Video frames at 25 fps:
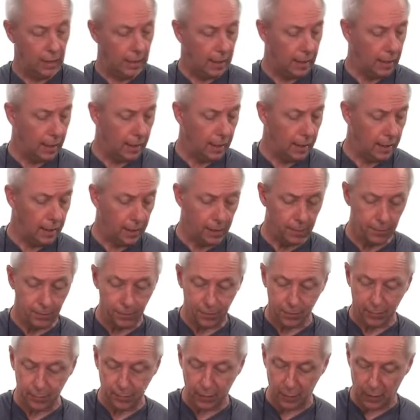
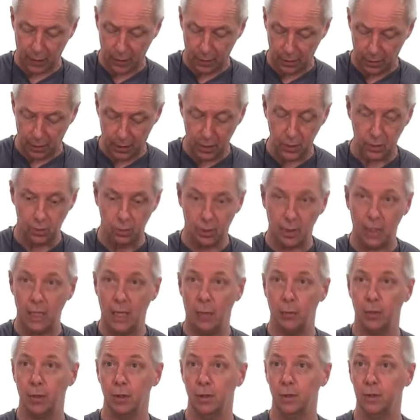These are a
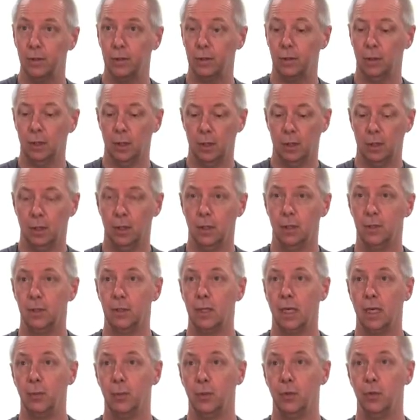couple of
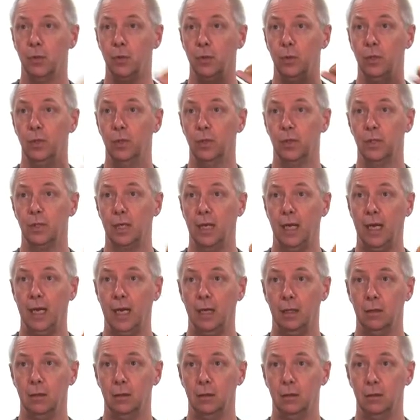skateboard wheels I
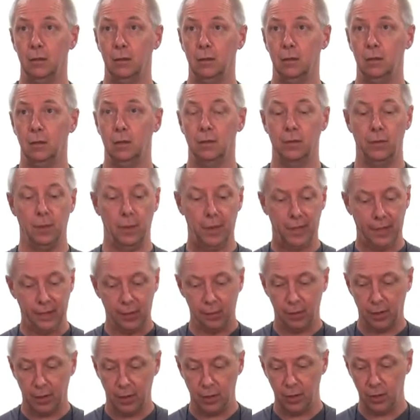had for another
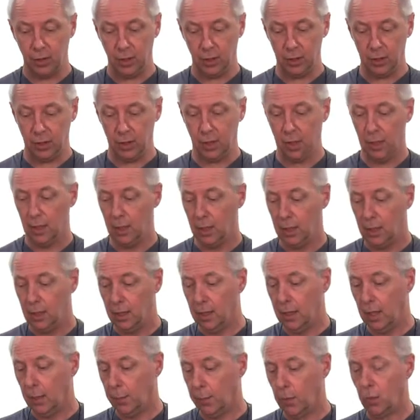project.
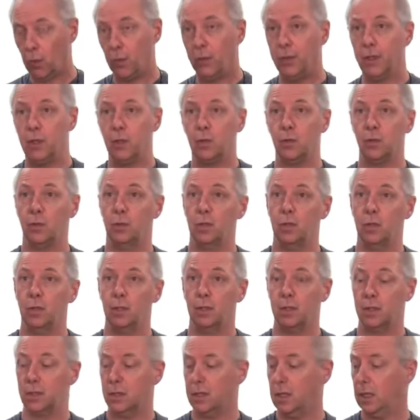I bought this
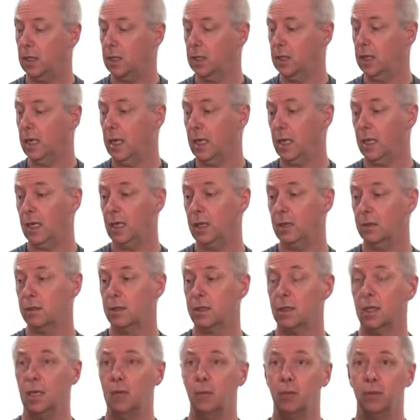second-hand
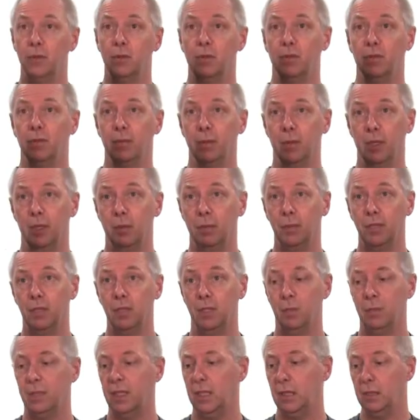skateboard from an op
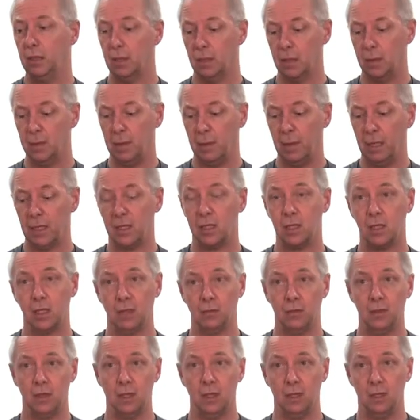shop. I think it cost me about
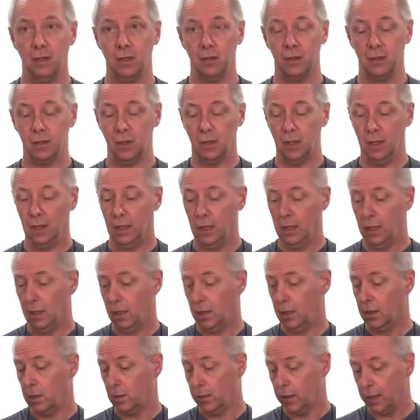$7.
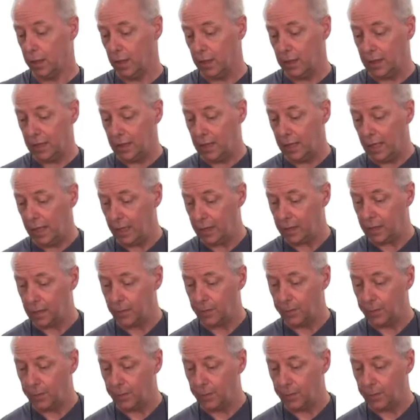So we're going to need that.